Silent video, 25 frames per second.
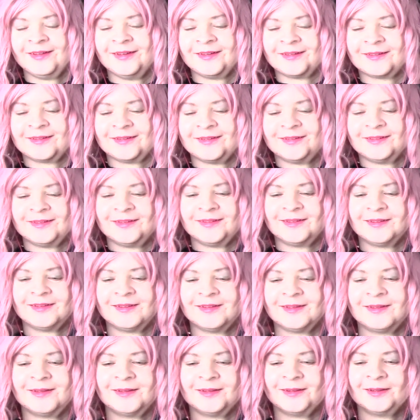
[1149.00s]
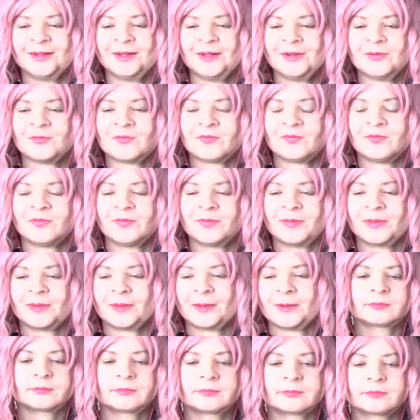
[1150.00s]
John Coffin, not a good
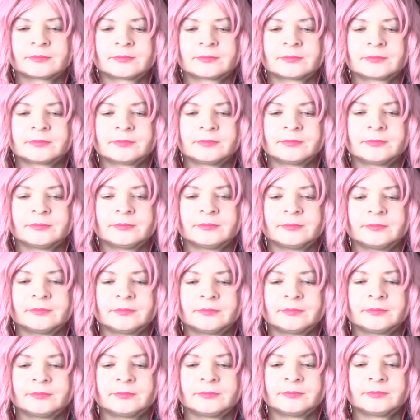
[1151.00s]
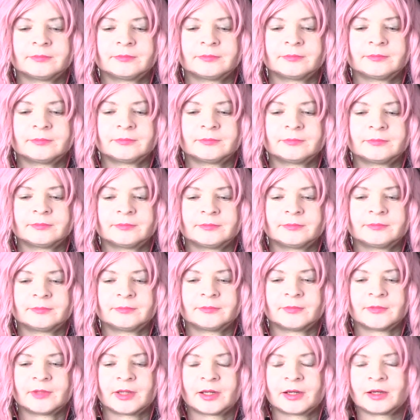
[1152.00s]
time. I need to talk to
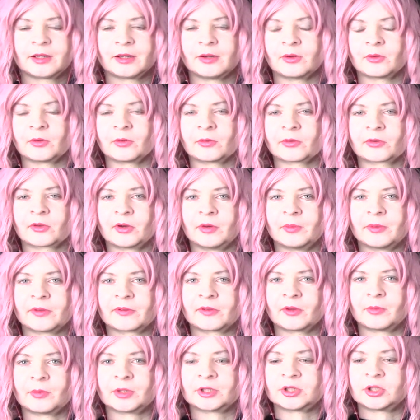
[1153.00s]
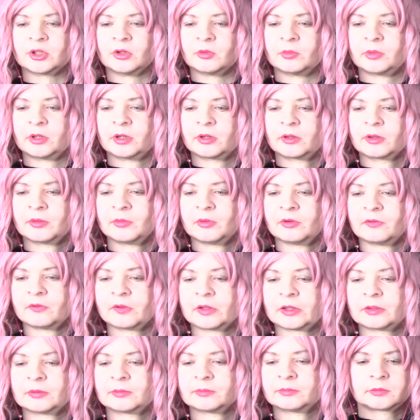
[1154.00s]
you. I didn't know there was going to be so much humor in the
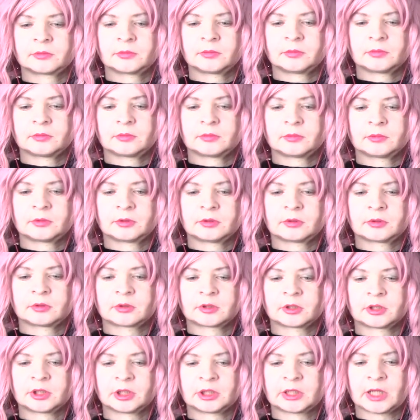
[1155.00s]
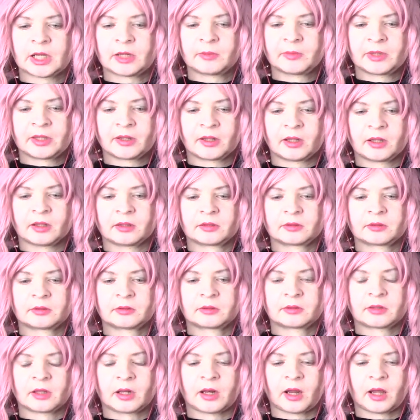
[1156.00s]
movie. Could you tell me the,
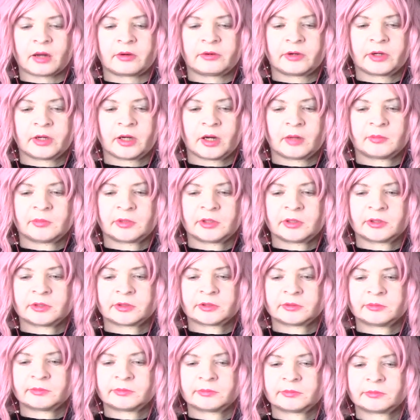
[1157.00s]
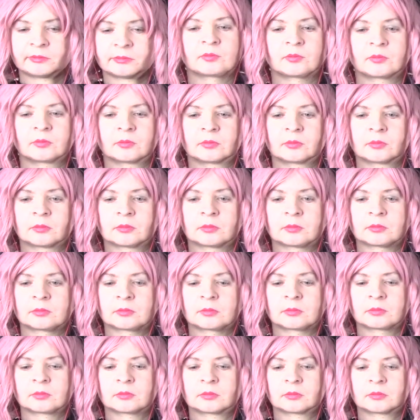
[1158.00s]
the lottery numbers?
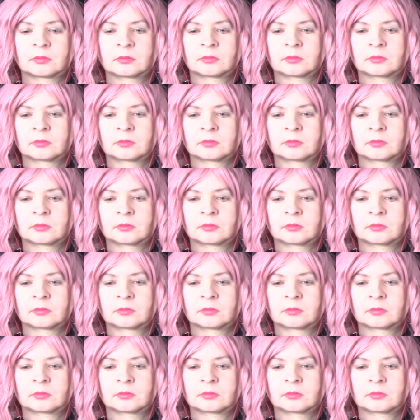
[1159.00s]
Close.